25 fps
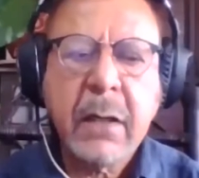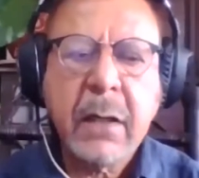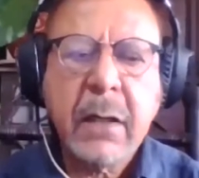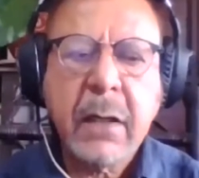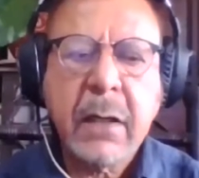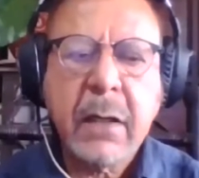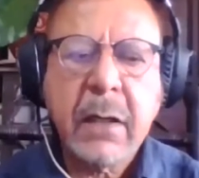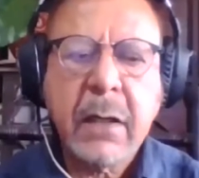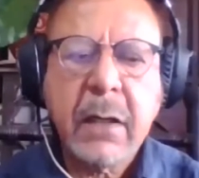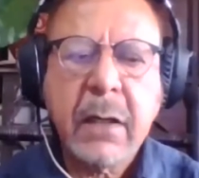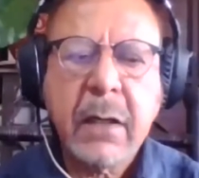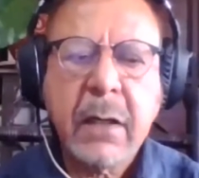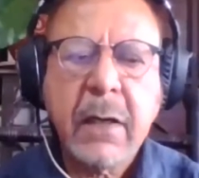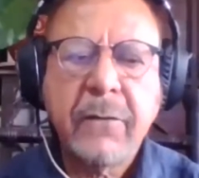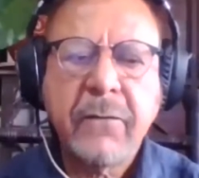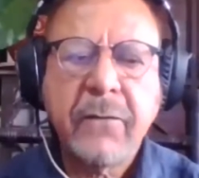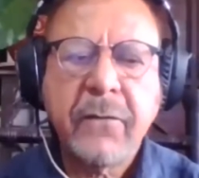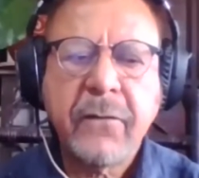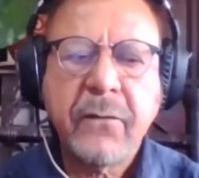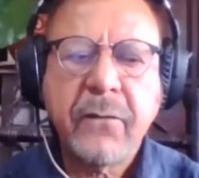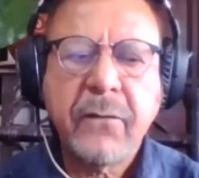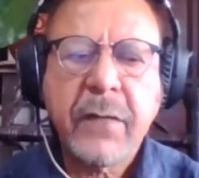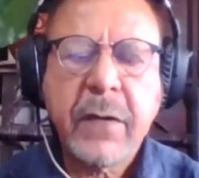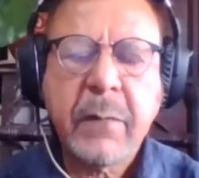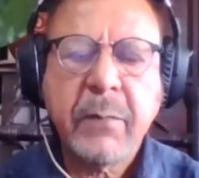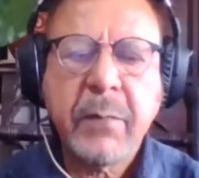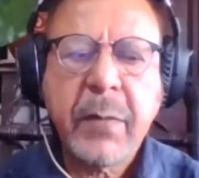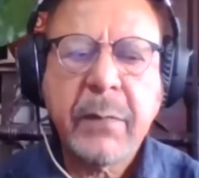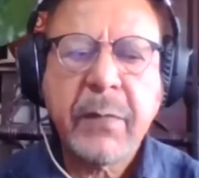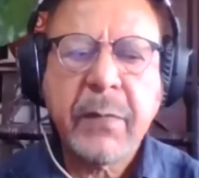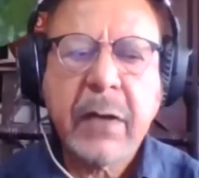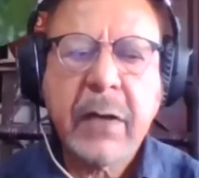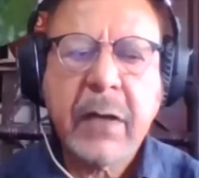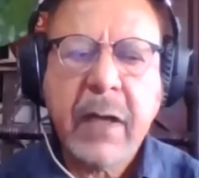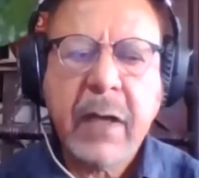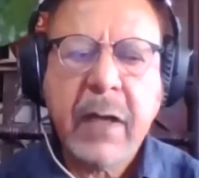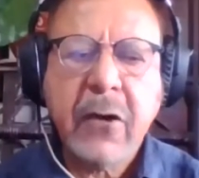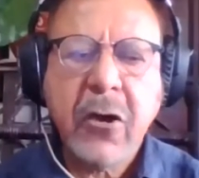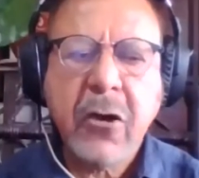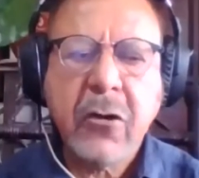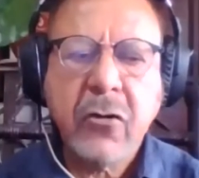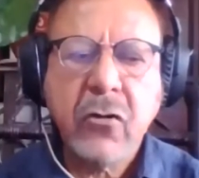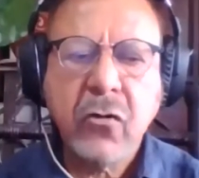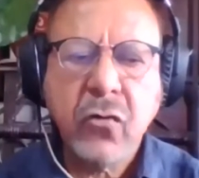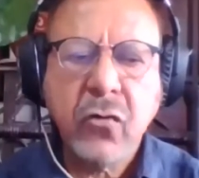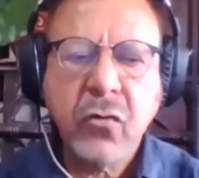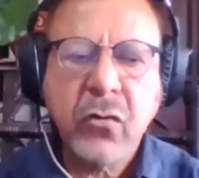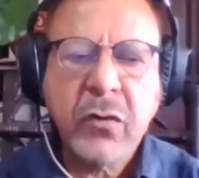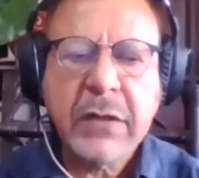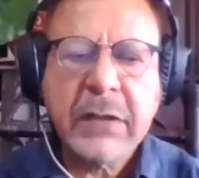Uh, if uh, people
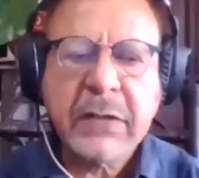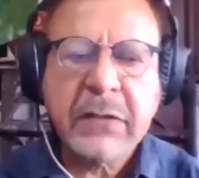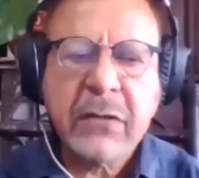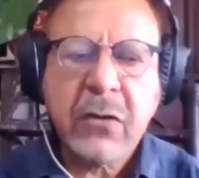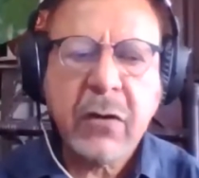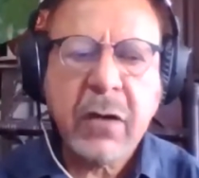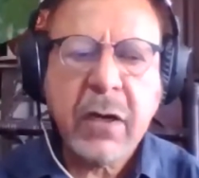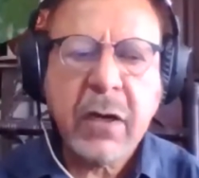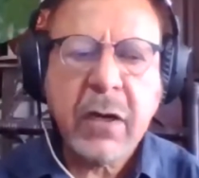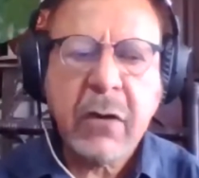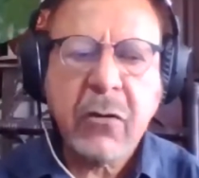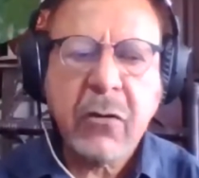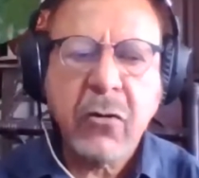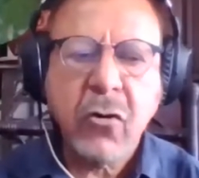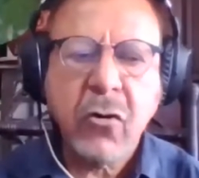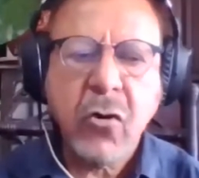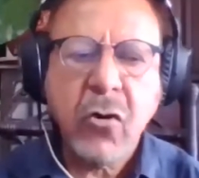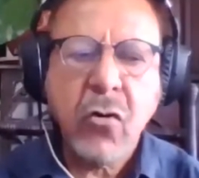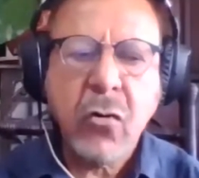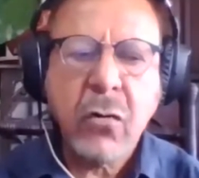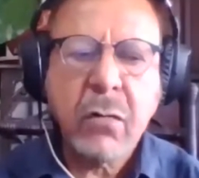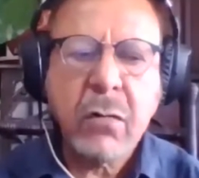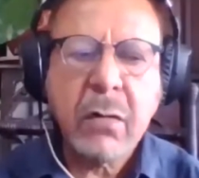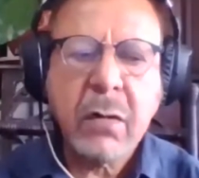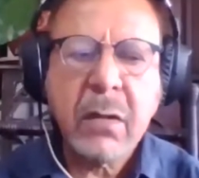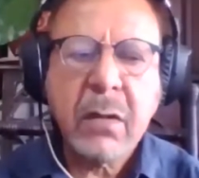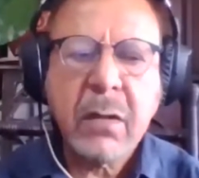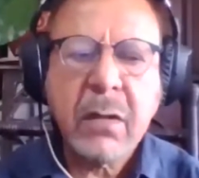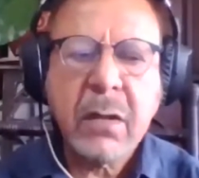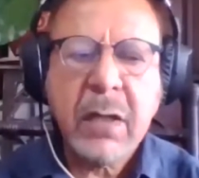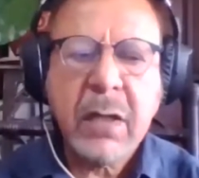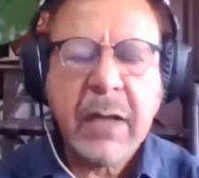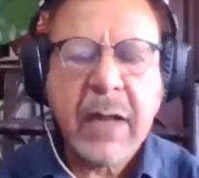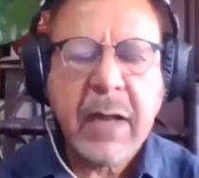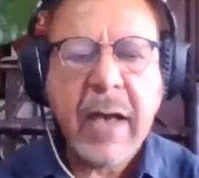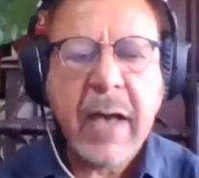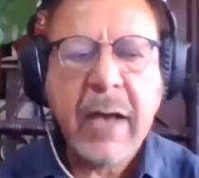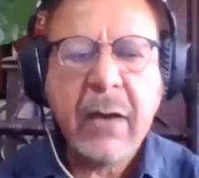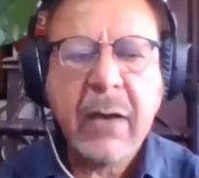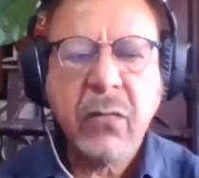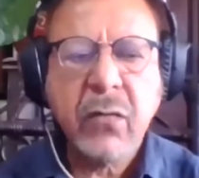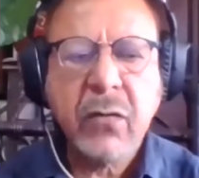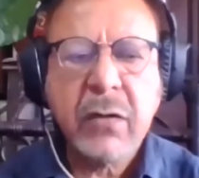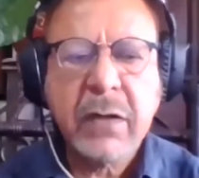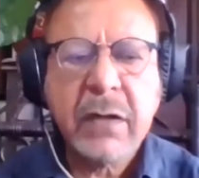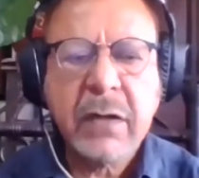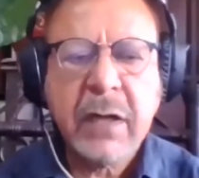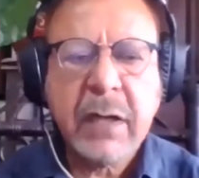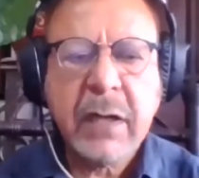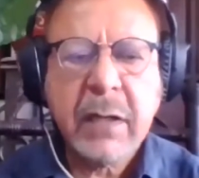cannot do this on their own, then I
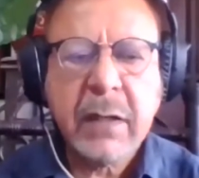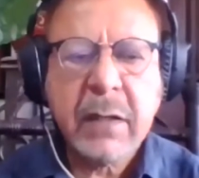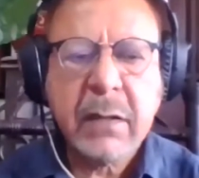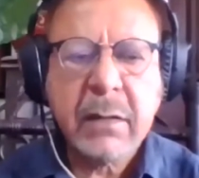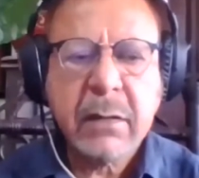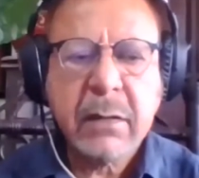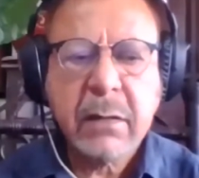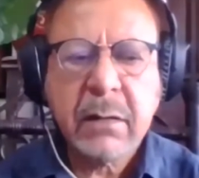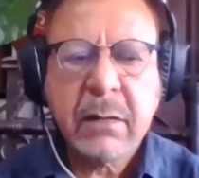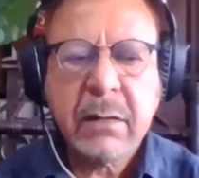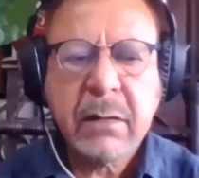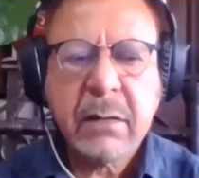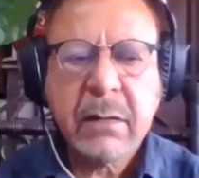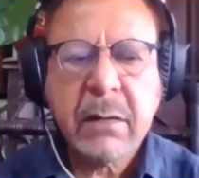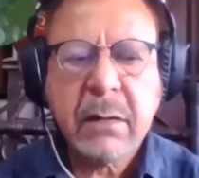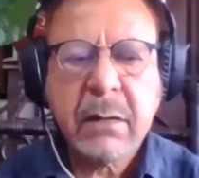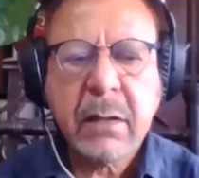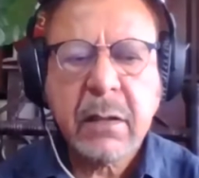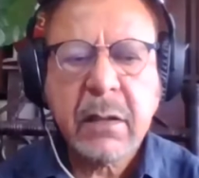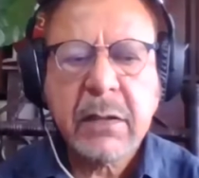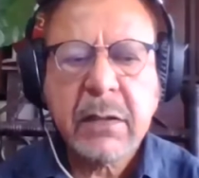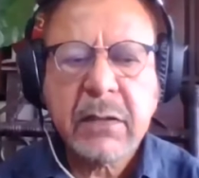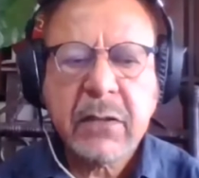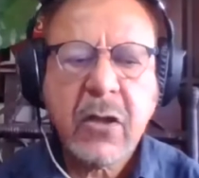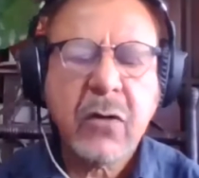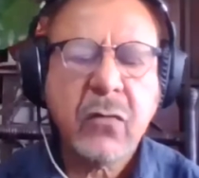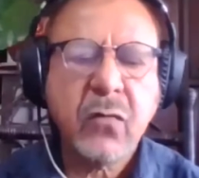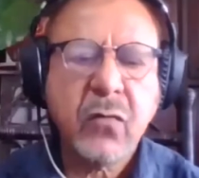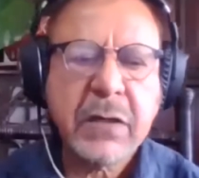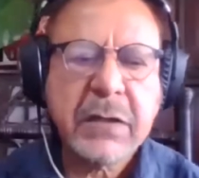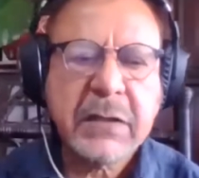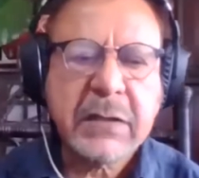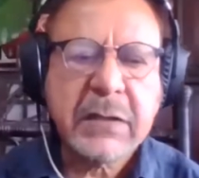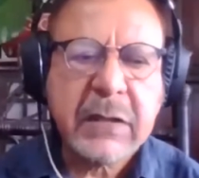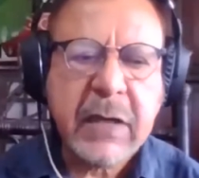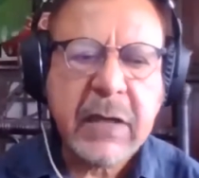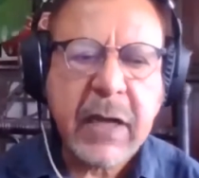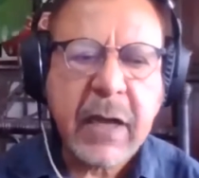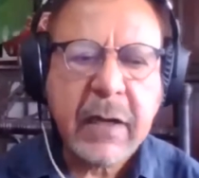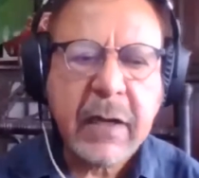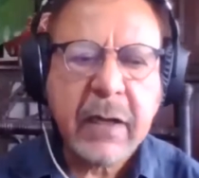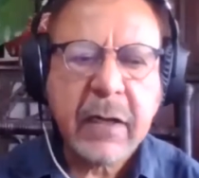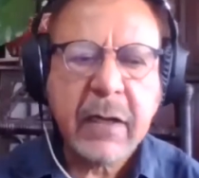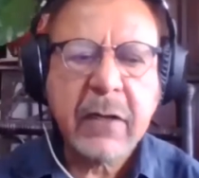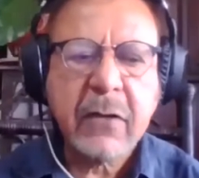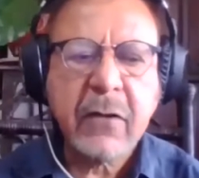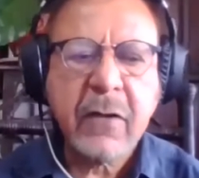would think it's not worth starting it.